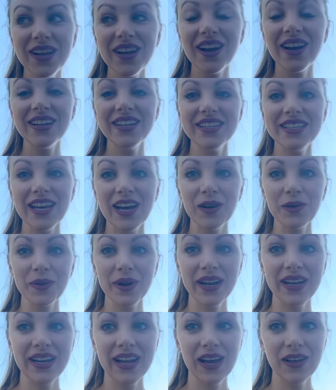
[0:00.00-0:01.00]
can kind of tell
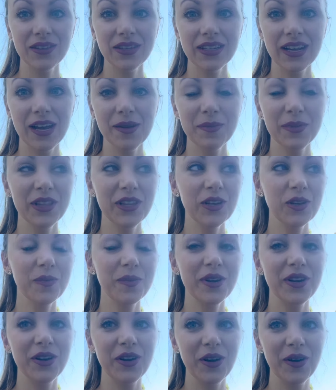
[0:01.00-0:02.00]
right that I'm a little
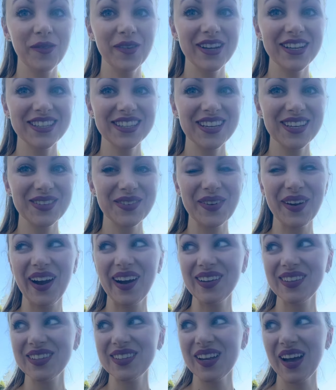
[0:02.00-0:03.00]
bit nervous because we're
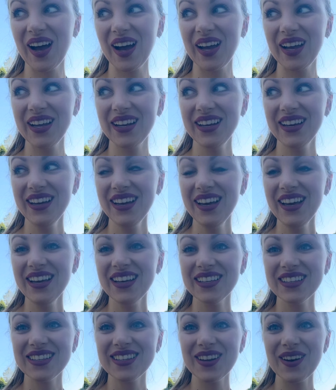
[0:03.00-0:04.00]
outside,
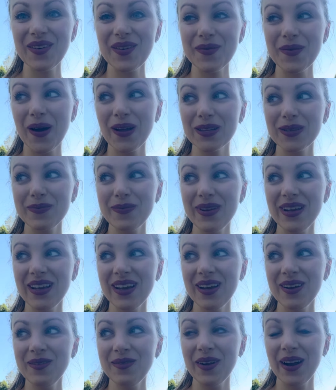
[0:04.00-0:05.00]
so I'm not
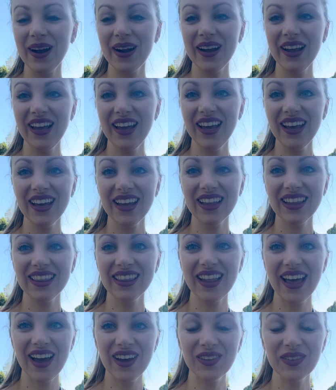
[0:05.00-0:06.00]
speaking very
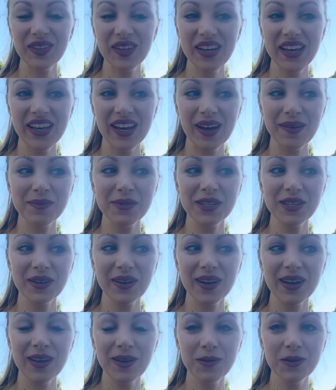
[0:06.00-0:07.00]
loudly. I'm
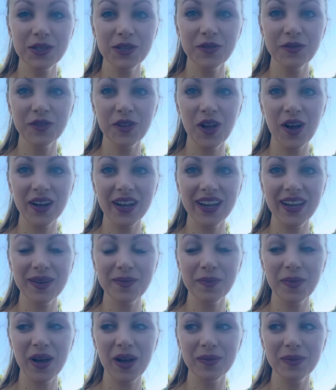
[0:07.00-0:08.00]
still getting used to volume
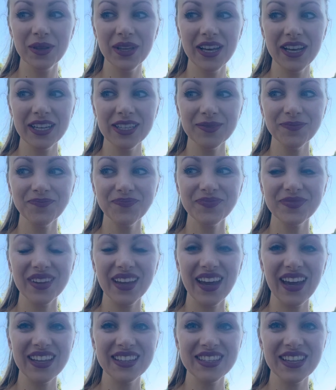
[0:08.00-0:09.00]
in public.
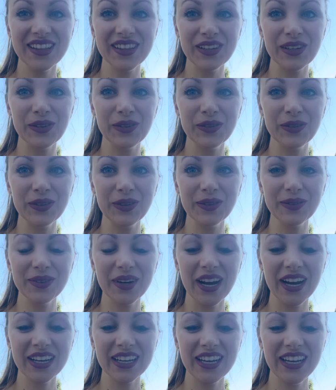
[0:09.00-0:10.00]
It's a little
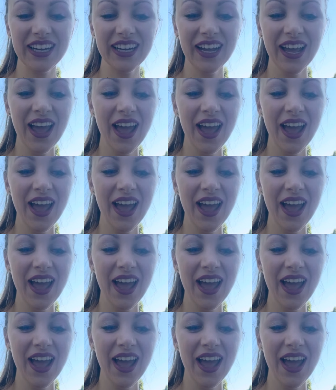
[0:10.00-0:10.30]
nerve-wracking.